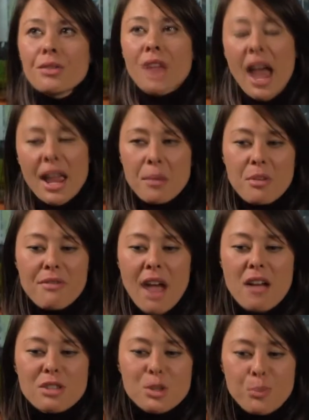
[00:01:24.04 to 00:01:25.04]
The aim of
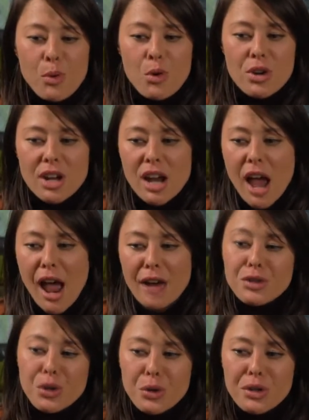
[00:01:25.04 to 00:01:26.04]
our sport
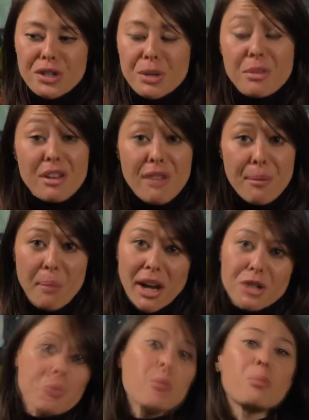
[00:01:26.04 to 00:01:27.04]
and tourism and event
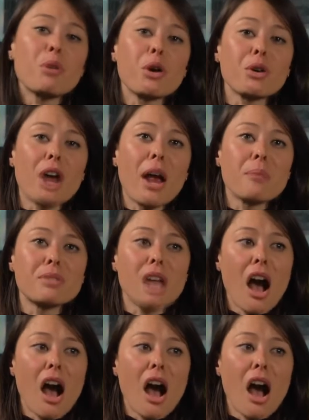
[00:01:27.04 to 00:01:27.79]
management programs